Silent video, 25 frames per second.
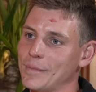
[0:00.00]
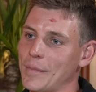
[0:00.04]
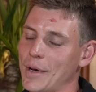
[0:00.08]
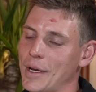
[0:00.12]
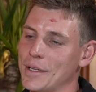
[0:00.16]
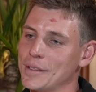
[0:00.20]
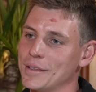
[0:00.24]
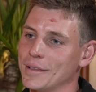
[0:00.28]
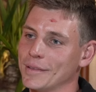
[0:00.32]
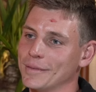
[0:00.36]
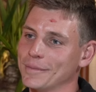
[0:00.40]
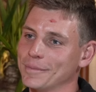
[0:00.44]

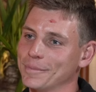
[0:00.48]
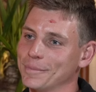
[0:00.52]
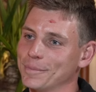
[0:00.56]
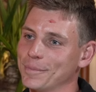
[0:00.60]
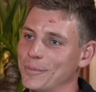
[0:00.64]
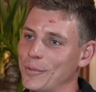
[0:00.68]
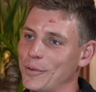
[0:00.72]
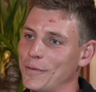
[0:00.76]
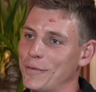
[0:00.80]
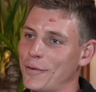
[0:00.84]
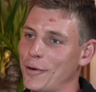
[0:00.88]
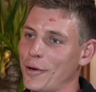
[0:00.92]
Amazing.
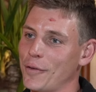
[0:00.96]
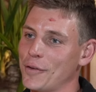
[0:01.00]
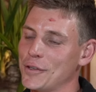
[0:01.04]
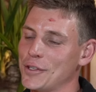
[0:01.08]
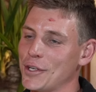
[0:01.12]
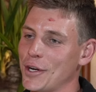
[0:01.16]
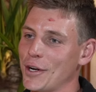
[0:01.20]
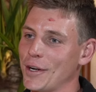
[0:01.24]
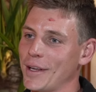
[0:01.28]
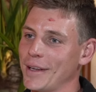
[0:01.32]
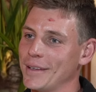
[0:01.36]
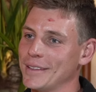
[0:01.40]
We'll follow the
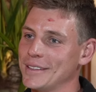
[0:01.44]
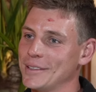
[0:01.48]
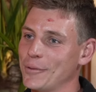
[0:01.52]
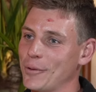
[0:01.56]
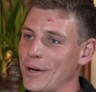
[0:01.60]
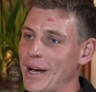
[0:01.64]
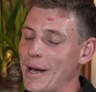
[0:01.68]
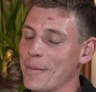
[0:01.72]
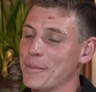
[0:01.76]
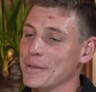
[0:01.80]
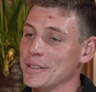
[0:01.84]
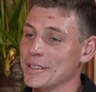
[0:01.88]
journey, see
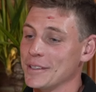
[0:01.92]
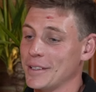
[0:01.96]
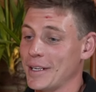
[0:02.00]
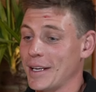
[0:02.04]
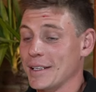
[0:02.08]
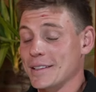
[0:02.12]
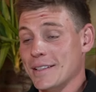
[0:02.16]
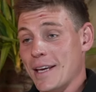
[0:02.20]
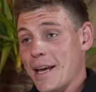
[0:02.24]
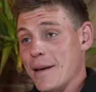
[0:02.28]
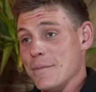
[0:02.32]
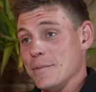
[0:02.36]
what happens in the
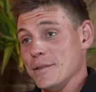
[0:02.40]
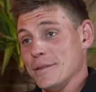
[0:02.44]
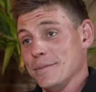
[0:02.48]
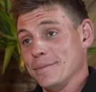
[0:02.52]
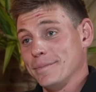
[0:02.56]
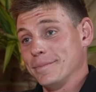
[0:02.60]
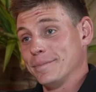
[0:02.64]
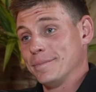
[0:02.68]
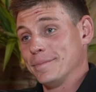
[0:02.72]
next games.